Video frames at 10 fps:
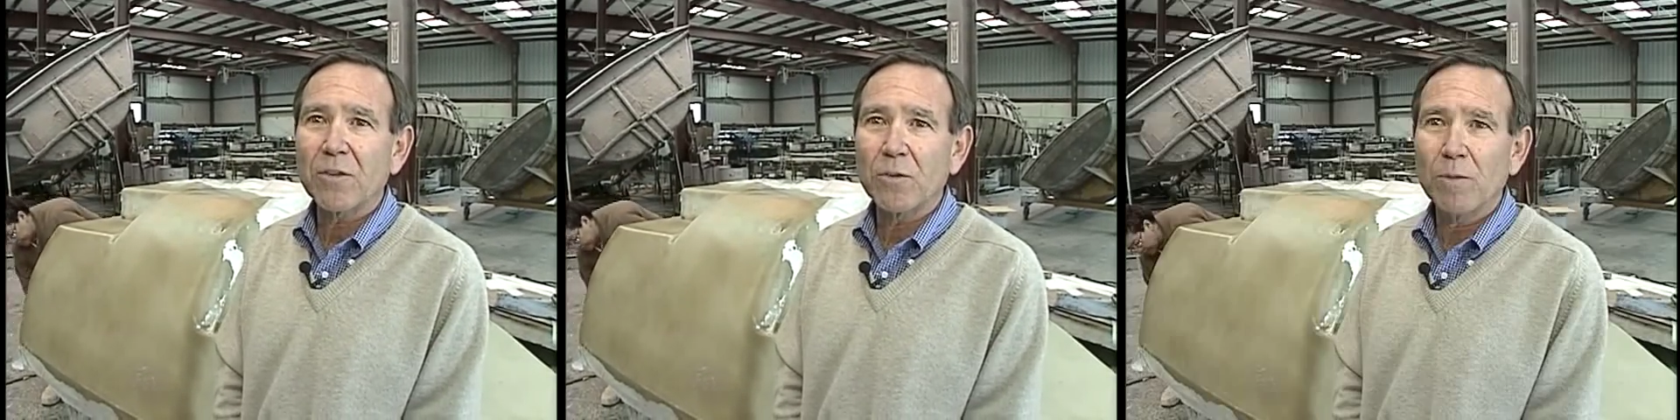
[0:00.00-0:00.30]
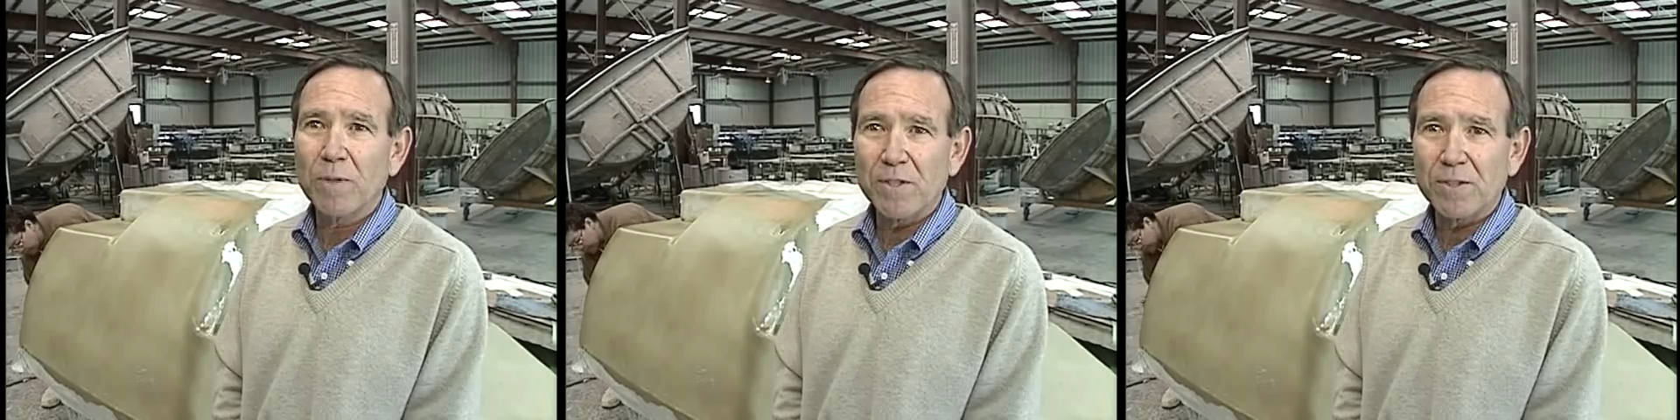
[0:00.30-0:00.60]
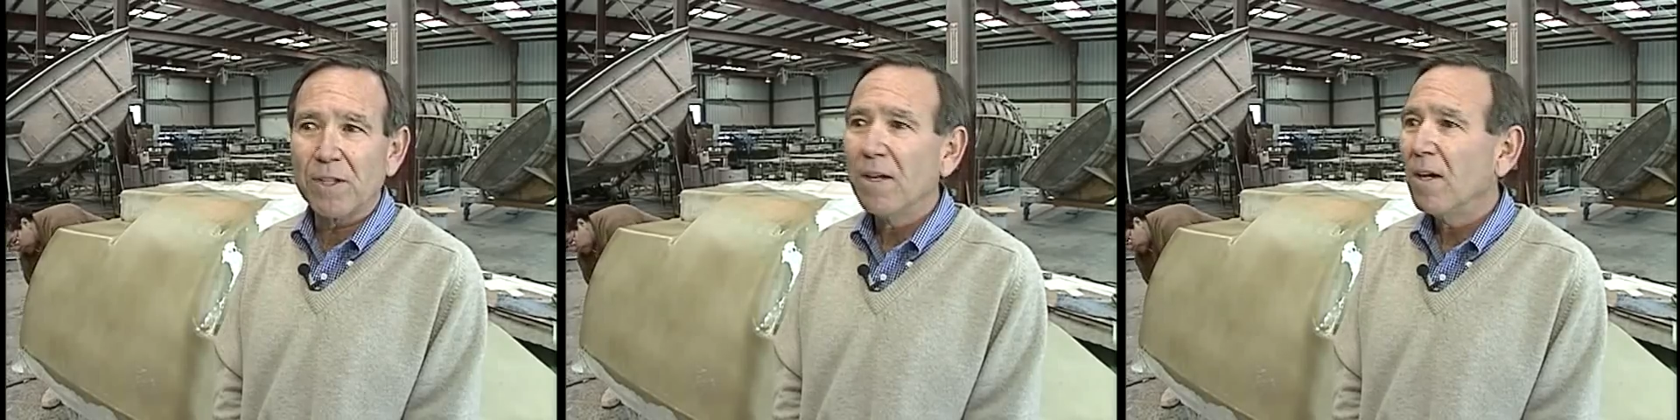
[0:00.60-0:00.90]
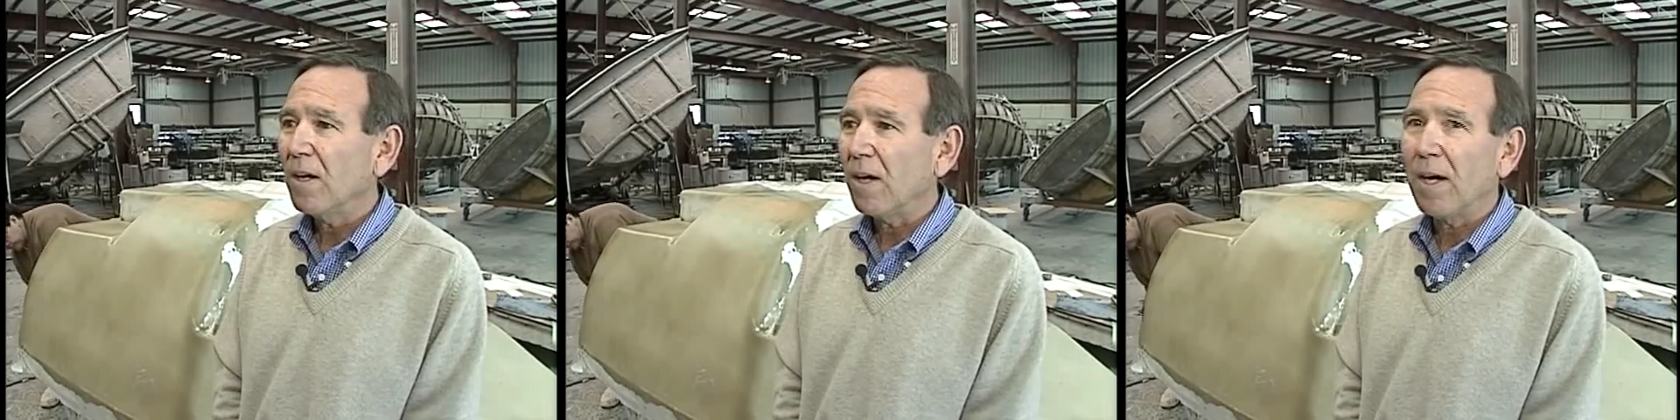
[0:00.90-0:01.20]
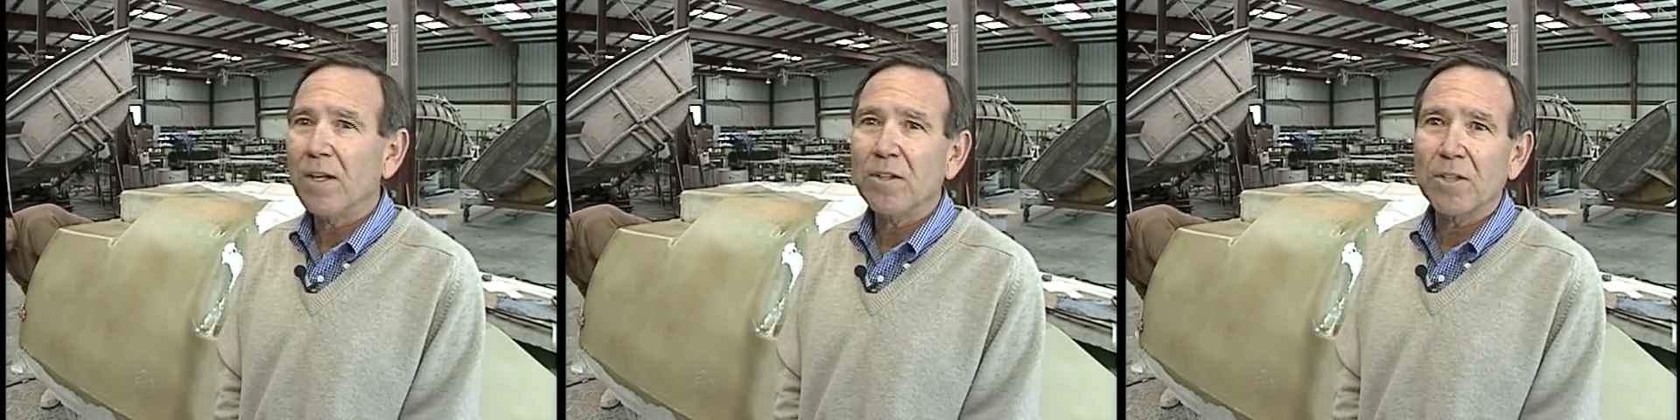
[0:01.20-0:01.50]
through a pistol
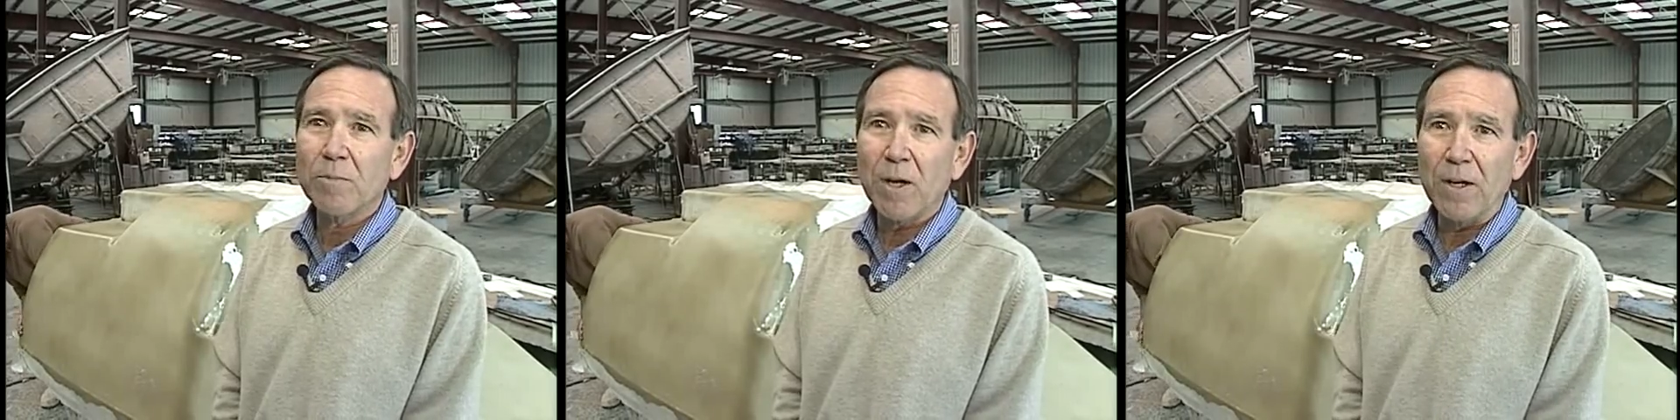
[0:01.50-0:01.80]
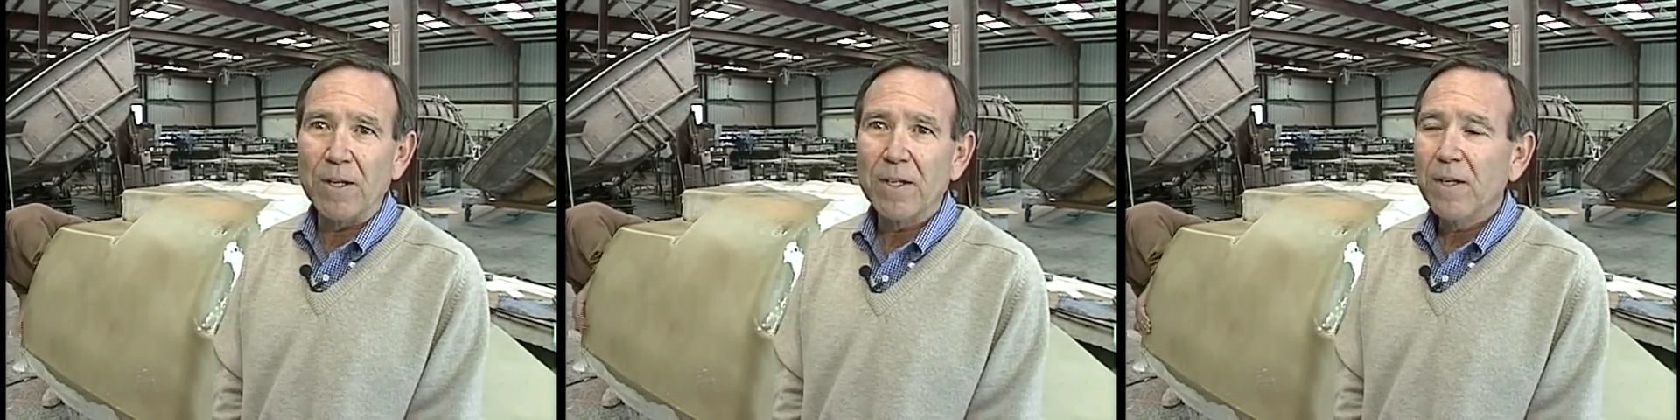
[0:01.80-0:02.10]
onto the part.